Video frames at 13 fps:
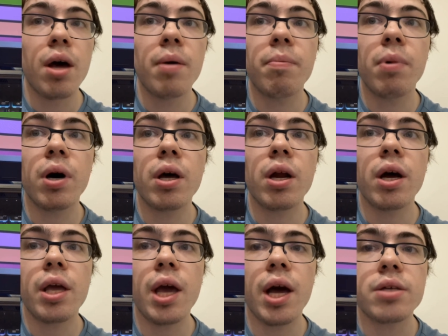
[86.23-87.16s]
But
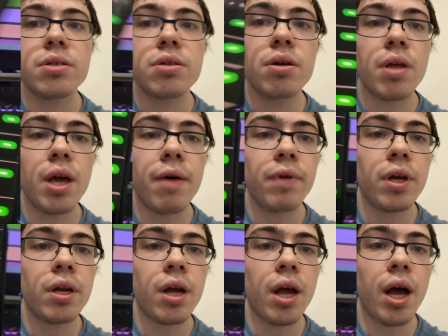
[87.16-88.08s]
yeah, so they have like
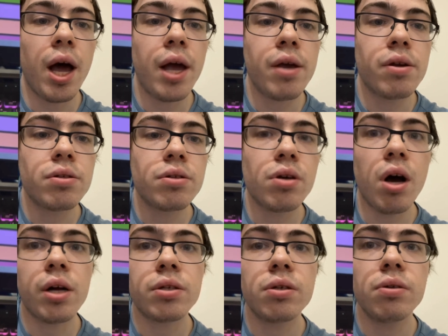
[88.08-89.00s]
an AI you can talk to,